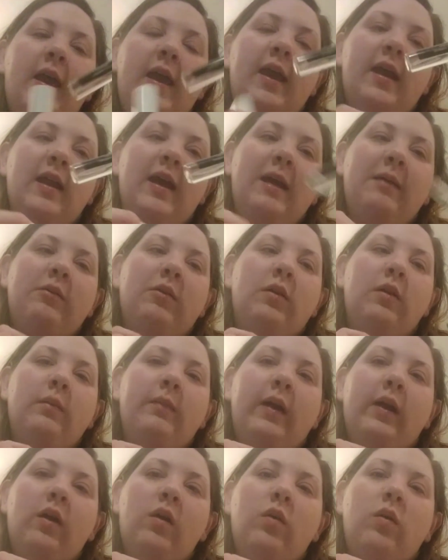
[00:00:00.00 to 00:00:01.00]
and I'm going
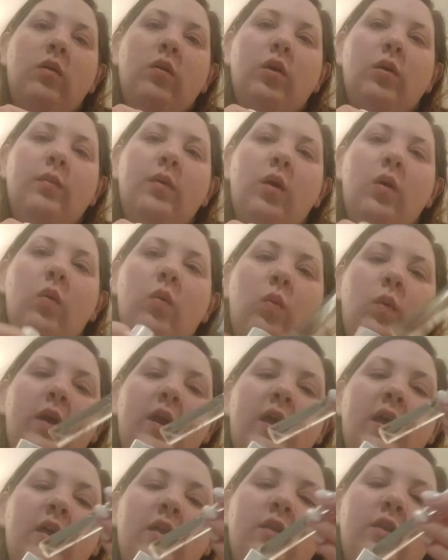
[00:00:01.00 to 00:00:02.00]
back home
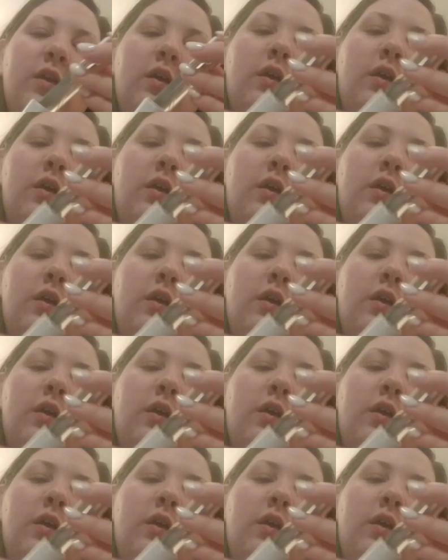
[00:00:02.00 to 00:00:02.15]
with